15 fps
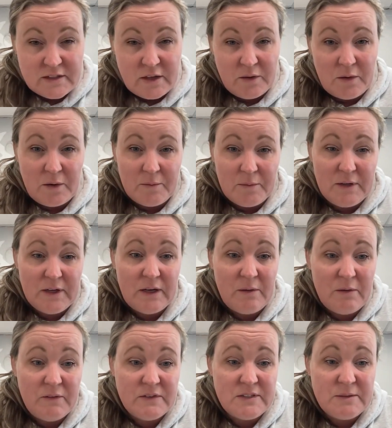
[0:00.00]
So I'm going to go
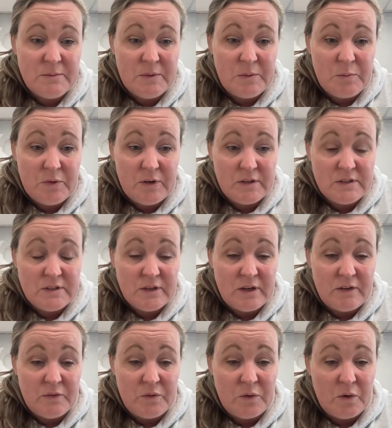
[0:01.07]
over some of the products that
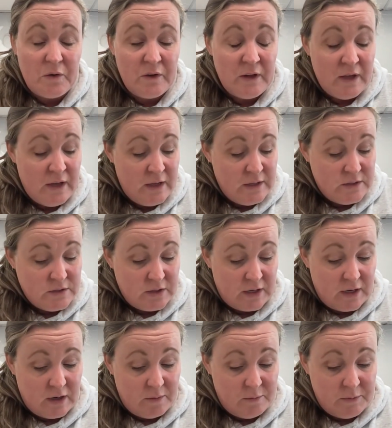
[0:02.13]
I've got to
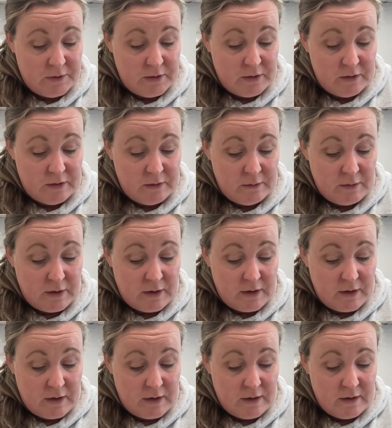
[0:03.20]
help you
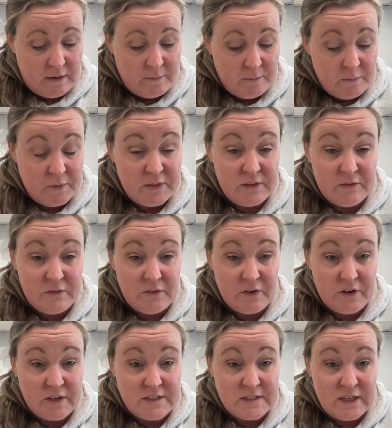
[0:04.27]
with the
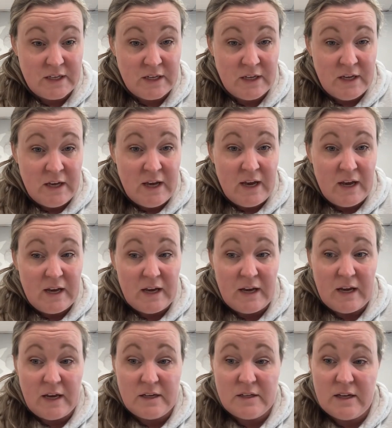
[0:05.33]
variety,
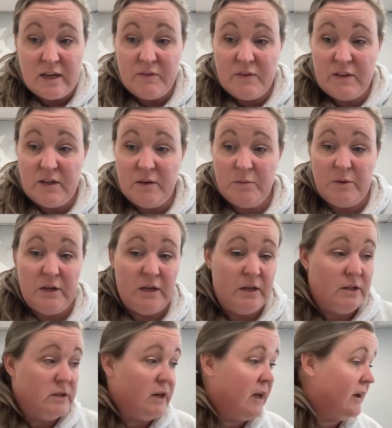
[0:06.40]
and everything
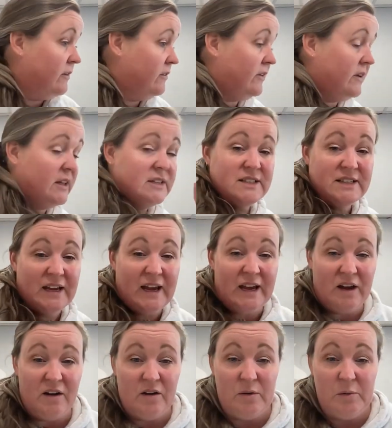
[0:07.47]
we have here today
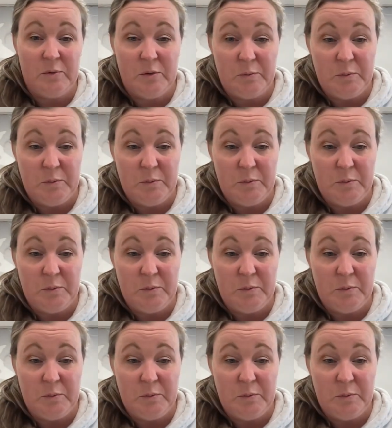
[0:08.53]
I will